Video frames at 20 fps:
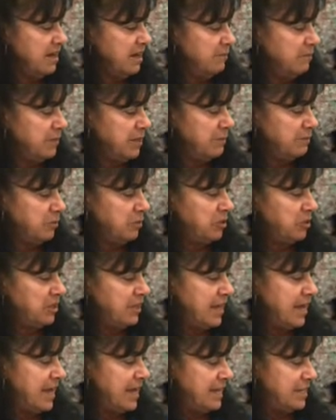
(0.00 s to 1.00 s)
People in
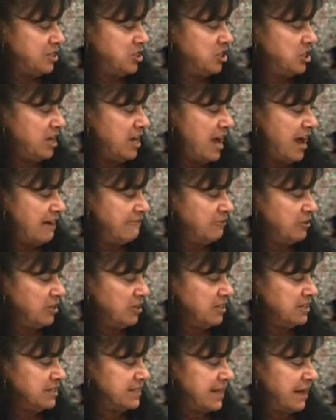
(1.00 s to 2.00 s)
Asia, Africa,
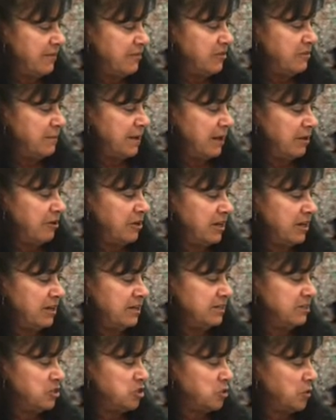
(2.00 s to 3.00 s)
and South America
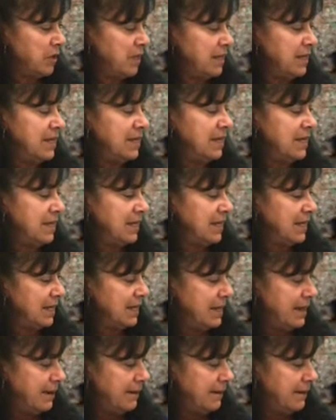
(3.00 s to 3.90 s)
enjoy eating them.